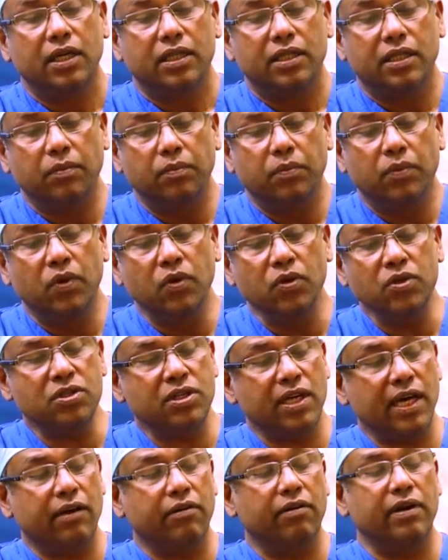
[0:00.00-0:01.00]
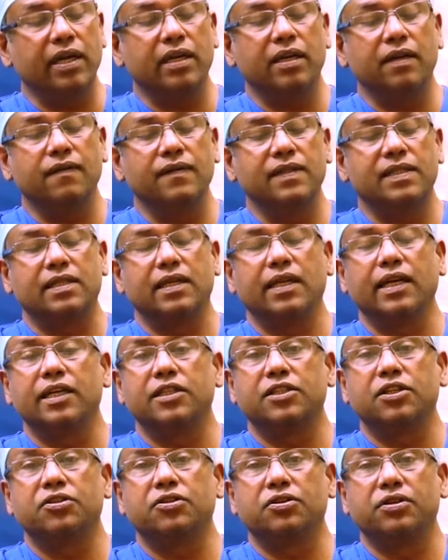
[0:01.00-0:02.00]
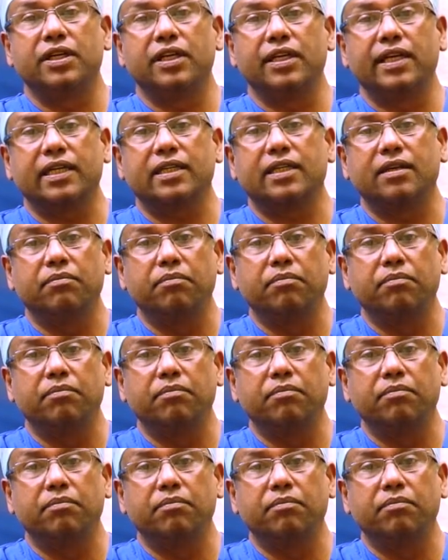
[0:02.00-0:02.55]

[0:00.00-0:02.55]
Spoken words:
The most accurate investigation to detect a